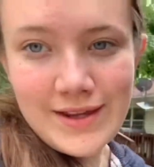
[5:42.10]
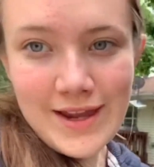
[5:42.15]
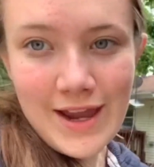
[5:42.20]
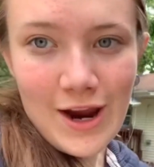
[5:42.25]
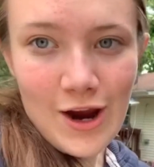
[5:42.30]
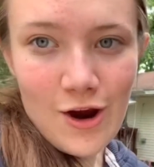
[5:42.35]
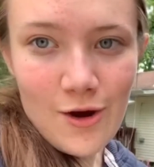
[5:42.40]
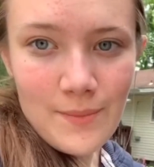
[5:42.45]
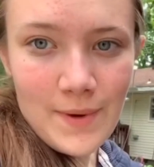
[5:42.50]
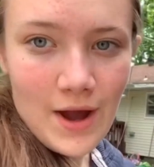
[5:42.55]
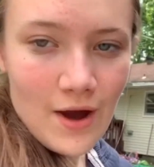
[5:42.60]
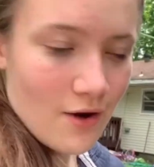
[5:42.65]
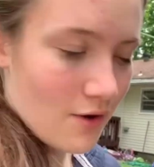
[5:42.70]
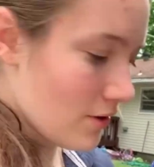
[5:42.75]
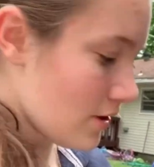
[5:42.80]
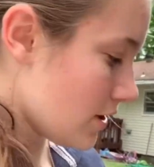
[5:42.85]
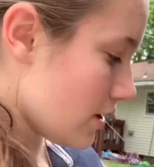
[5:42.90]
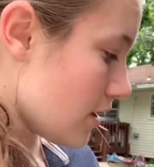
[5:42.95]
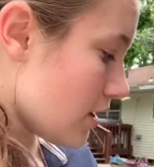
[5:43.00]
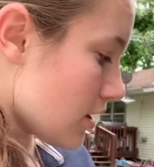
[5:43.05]
care about
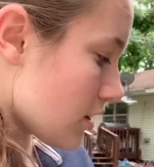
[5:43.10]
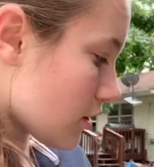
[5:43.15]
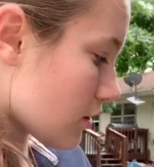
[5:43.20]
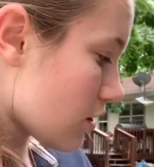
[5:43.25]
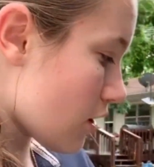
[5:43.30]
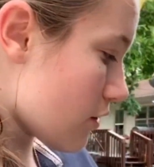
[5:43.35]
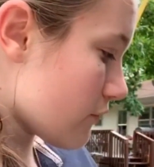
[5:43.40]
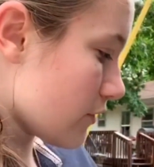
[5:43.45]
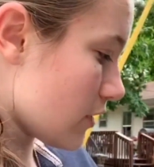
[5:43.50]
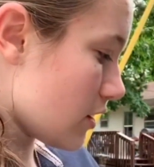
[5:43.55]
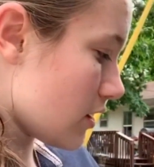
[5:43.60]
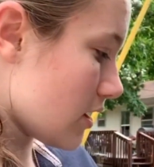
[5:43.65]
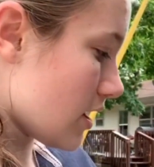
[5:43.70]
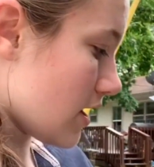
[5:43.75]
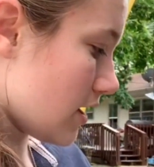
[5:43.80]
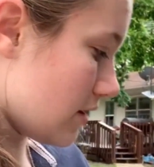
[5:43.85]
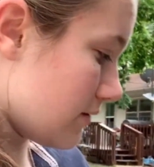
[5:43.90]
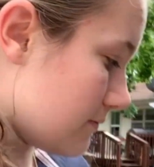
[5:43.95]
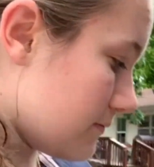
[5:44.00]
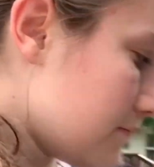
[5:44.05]
Clover. Um,